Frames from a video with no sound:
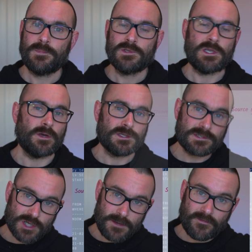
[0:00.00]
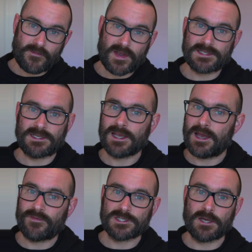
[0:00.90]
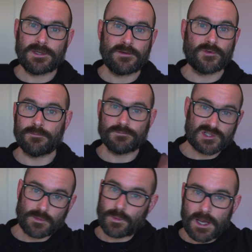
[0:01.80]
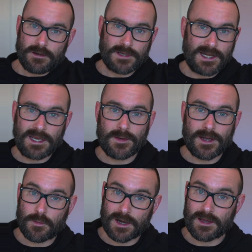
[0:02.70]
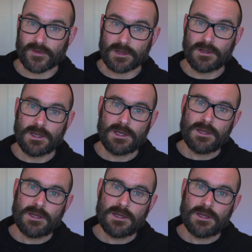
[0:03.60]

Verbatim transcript: So you've got a stream of events in a Kafka topic from somewhere, anywhere, wherever.